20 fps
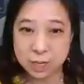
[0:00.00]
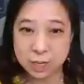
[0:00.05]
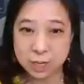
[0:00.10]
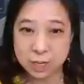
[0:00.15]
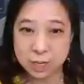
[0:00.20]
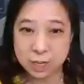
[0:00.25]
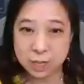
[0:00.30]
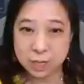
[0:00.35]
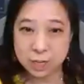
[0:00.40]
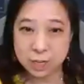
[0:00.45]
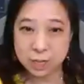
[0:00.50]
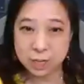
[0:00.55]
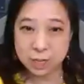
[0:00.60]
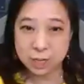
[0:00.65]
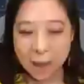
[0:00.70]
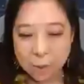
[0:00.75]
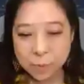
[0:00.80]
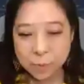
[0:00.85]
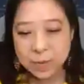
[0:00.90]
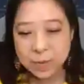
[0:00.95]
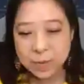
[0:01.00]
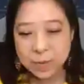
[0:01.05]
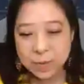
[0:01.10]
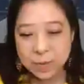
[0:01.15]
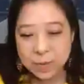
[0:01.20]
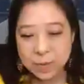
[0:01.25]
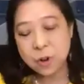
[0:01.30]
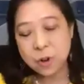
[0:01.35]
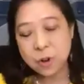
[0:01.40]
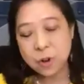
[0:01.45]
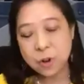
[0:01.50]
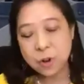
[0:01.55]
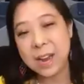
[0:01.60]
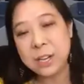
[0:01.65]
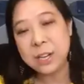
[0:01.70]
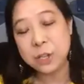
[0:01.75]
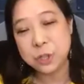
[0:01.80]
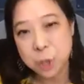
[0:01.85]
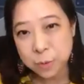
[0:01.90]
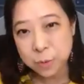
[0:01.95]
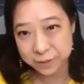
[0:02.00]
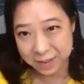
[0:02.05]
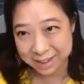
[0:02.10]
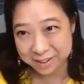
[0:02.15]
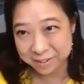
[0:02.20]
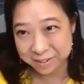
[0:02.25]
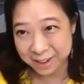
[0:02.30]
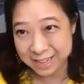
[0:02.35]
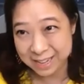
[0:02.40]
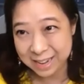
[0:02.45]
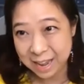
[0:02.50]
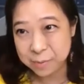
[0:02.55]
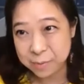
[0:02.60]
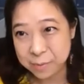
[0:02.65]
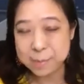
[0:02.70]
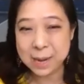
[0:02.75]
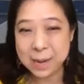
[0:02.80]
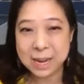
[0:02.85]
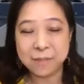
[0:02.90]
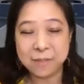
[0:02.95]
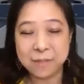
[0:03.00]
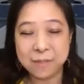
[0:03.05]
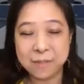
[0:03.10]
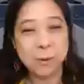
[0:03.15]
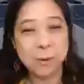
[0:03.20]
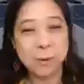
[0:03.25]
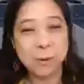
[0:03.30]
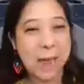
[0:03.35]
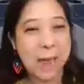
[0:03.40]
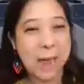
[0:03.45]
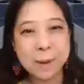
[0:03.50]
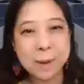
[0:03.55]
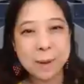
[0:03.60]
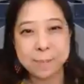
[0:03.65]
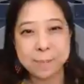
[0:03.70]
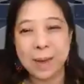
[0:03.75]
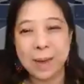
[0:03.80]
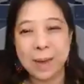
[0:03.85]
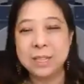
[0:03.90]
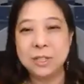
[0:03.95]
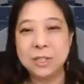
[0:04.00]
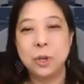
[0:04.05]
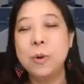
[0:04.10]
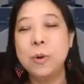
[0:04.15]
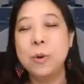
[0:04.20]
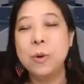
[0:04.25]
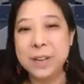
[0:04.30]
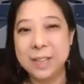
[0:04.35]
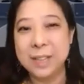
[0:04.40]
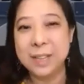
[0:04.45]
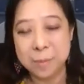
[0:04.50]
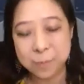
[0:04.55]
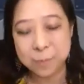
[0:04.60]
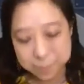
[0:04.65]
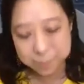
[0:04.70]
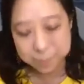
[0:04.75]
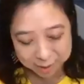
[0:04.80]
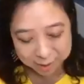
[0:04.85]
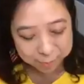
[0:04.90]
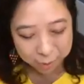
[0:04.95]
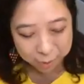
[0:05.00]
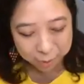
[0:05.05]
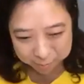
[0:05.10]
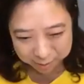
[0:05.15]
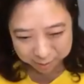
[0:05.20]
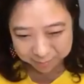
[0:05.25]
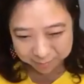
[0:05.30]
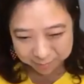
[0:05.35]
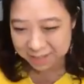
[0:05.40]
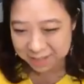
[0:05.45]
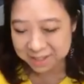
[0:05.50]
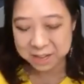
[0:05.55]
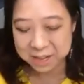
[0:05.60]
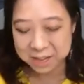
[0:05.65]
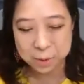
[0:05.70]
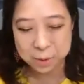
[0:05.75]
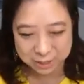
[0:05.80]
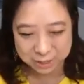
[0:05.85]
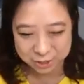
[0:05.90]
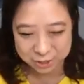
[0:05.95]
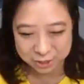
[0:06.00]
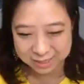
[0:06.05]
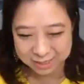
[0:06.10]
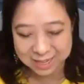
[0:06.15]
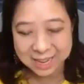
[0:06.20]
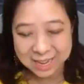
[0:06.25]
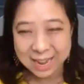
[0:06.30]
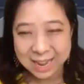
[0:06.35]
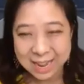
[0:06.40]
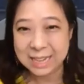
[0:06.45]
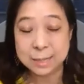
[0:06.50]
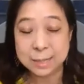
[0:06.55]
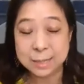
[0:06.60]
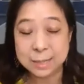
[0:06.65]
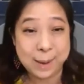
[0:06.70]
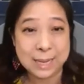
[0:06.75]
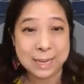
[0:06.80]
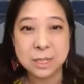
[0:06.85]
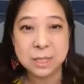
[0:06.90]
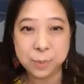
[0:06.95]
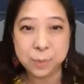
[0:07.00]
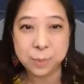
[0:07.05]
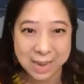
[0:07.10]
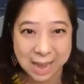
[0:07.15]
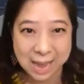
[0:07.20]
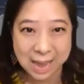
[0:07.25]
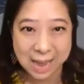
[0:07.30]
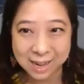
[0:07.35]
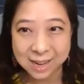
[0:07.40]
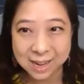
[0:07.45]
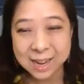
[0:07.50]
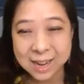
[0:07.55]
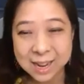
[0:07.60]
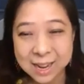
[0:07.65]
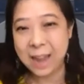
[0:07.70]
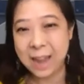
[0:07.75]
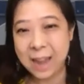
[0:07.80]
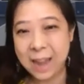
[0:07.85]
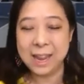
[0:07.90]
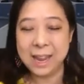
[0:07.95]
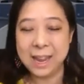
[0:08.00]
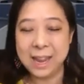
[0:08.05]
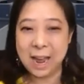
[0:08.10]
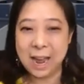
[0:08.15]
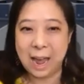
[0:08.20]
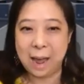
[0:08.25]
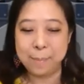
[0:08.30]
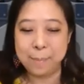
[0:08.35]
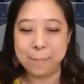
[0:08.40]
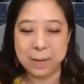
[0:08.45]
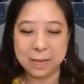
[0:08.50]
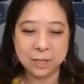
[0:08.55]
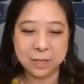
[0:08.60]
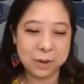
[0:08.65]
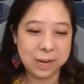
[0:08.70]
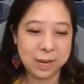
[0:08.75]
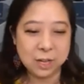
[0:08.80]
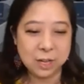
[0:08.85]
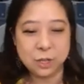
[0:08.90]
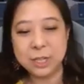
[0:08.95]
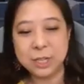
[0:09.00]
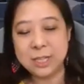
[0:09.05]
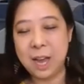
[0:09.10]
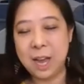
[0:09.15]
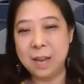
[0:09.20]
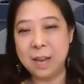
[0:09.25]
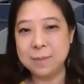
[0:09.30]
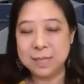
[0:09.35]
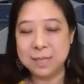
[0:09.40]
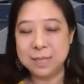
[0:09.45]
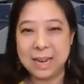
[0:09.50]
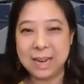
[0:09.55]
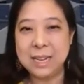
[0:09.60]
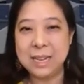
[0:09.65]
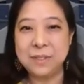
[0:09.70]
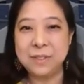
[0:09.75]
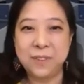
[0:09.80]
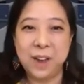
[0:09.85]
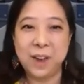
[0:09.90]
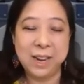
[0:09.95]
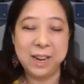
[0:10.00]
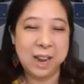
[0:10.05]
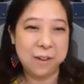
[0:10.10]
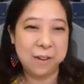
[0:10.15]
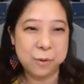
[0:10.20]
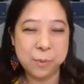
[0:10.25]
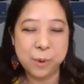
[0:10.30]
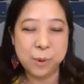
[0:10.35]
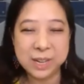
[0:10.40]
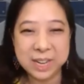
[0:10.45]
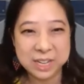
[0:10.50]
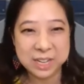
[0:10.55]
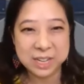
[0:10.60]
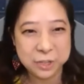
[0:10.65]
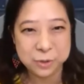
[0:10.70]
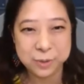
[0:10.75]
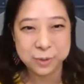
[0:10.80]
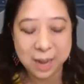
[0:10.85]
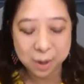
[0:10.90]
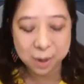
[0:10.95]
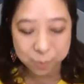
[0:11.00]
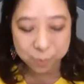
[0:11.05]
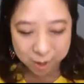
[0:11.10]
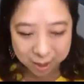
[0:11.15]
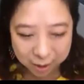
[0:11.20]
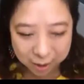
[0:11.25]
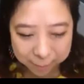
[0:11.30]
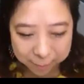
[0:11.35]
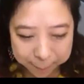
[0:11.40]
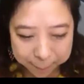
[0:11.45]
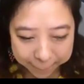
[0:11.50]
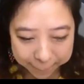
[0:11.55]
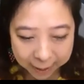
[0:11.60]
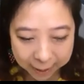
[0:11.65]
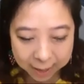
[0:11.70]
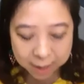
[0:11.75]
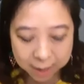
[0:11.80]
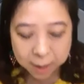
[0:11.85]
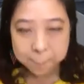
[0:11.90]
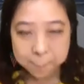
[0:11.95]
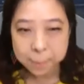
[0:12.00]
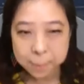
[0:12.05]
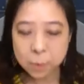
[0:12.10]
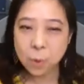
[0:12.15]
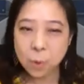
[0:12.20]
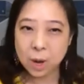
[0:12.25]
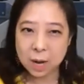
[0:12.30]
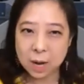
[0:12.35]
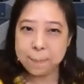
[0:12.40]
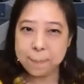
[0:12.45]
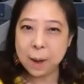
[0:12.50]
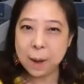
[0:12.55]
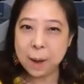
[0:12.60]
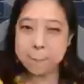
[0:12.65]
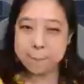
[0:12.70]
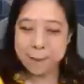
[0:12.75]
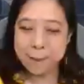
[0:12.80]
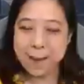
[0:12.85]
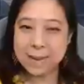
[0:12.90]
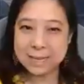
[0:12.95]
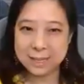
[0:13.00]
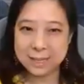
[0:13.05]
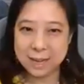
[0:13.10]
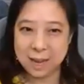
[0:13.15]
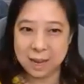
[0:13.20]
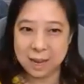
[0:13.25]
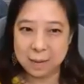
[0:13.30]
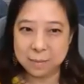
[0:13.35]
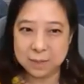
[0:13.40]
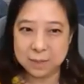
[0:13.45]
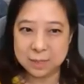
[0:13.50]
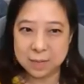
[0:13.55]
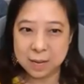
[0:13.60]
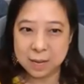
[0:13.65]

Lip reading: and we try to solve that, right? And we make everyone happy by solving their problems and their questions as best we can. And they are happy. So in good times, that is fine. Everyone can do that well. But what about bad times?